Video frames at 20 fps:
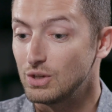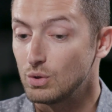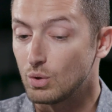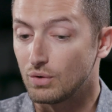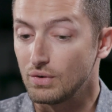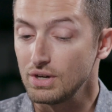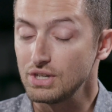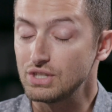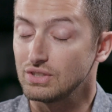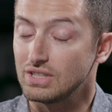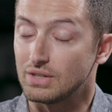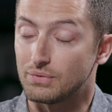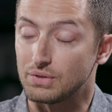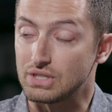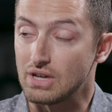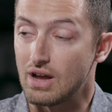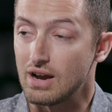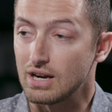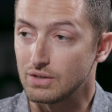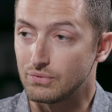you were originally a
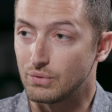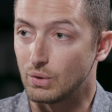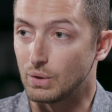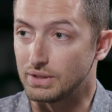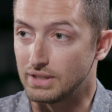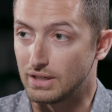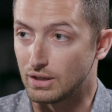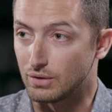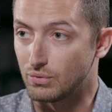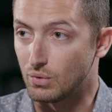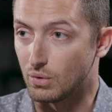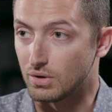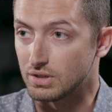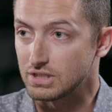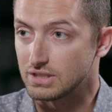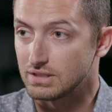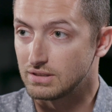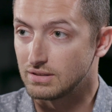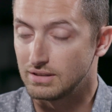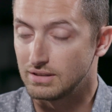photographer in the Air
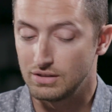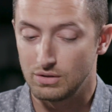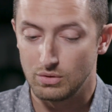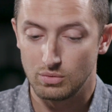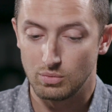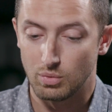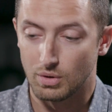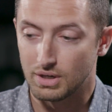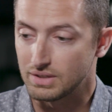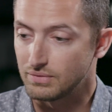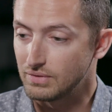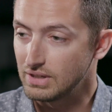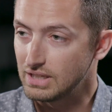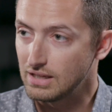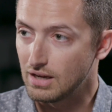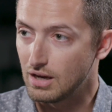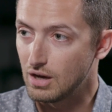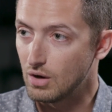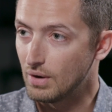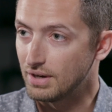Force. You worked
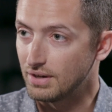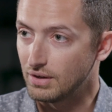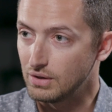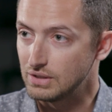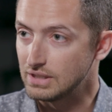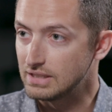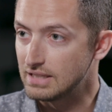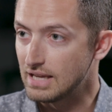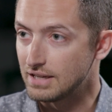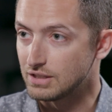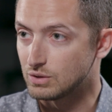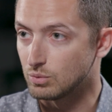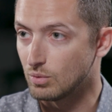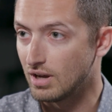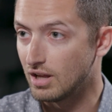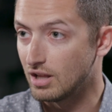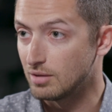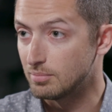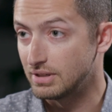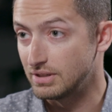video, I know you did that as
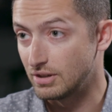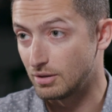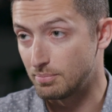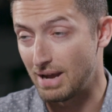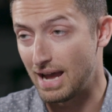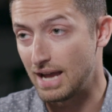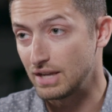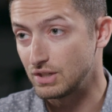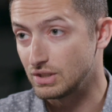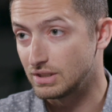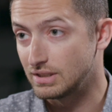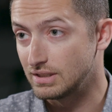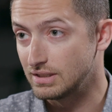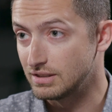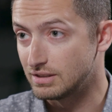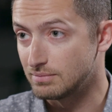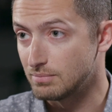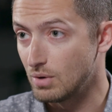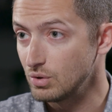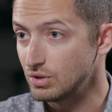well, but your passion
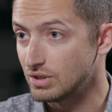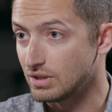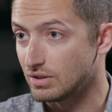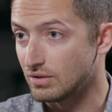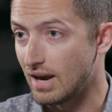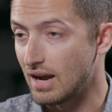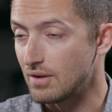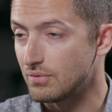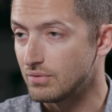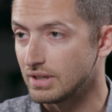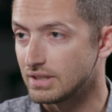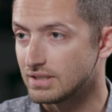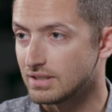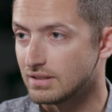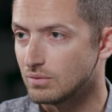is motion graphics.